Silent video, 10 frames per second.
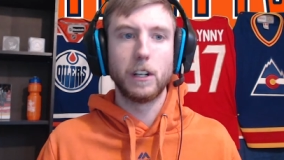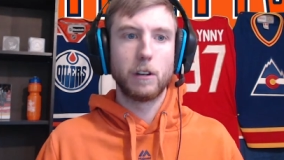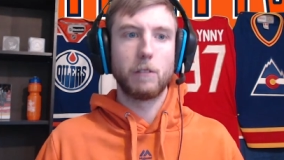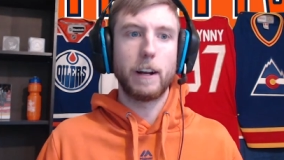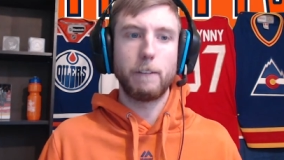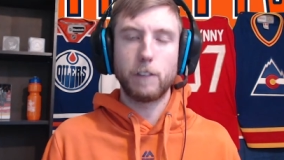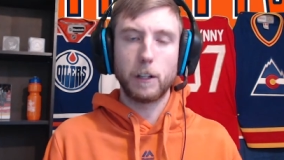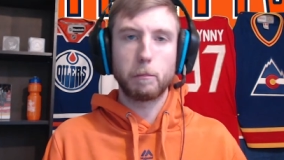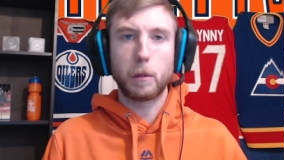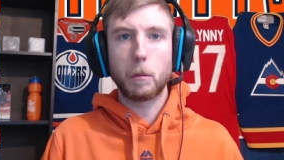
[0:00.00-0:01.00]
Right,
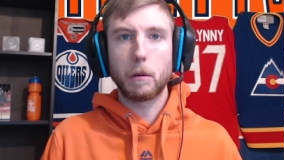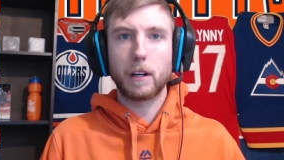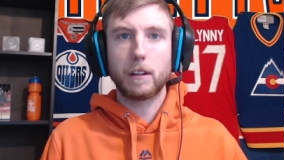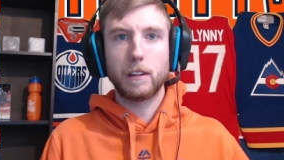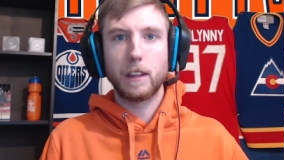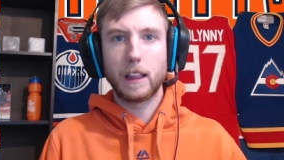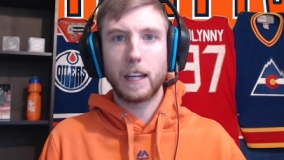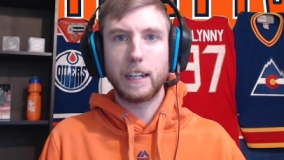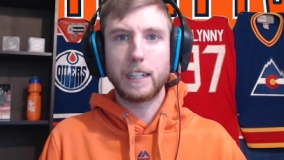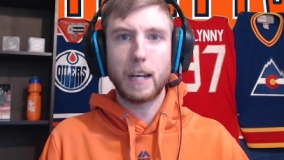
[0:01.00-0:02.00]
Philip Broberg,
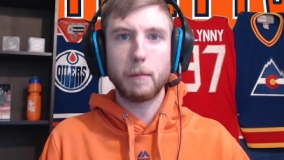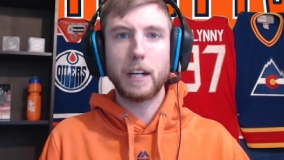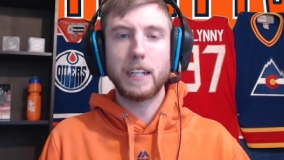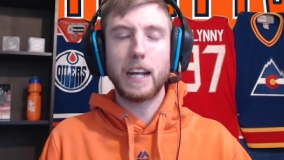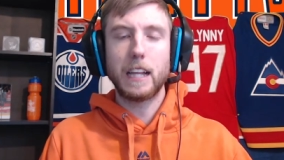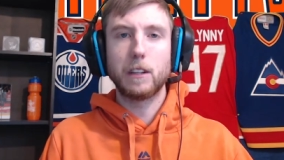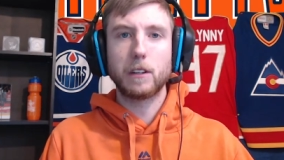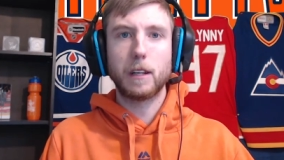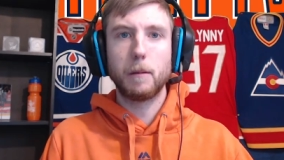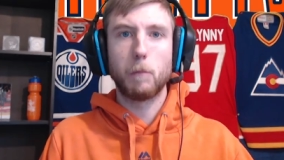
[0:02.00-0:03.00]
day by day,
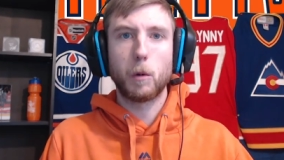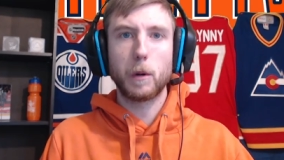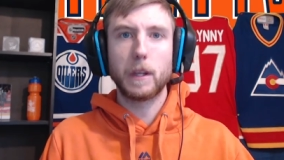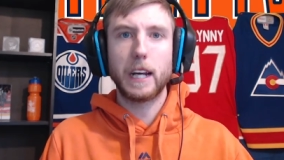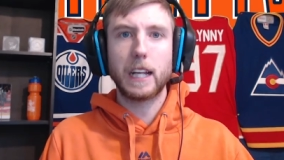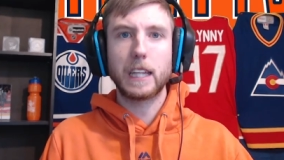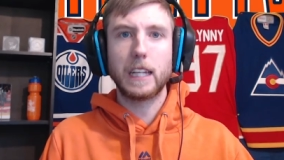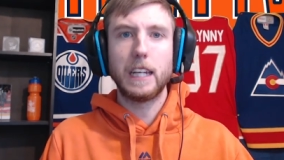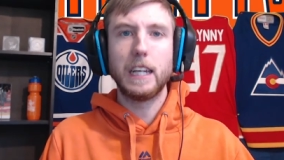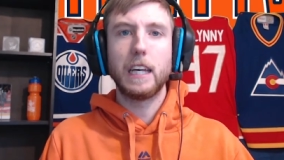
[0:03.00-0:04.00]
looking more
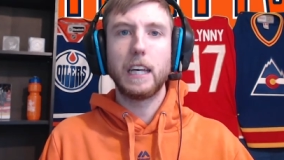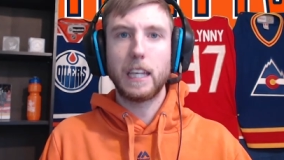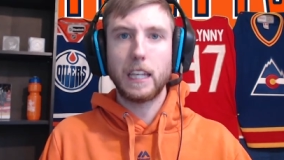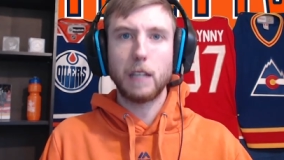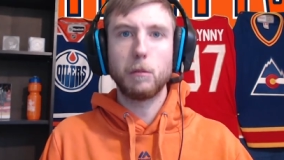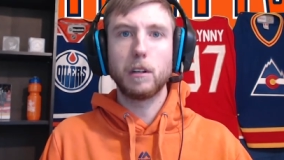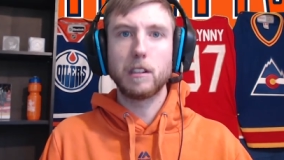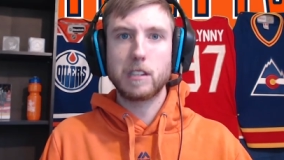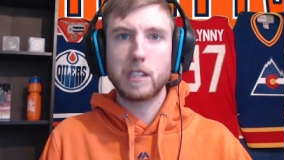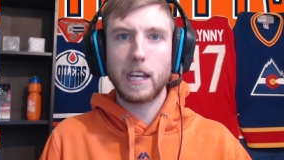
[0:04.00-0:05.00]
likely he will
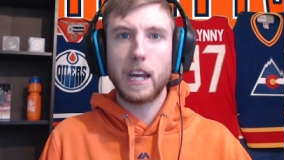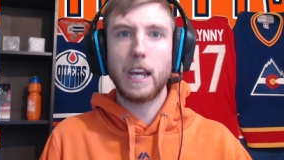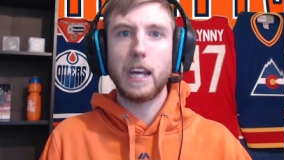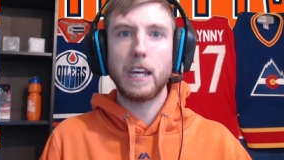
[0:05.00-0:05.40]
stay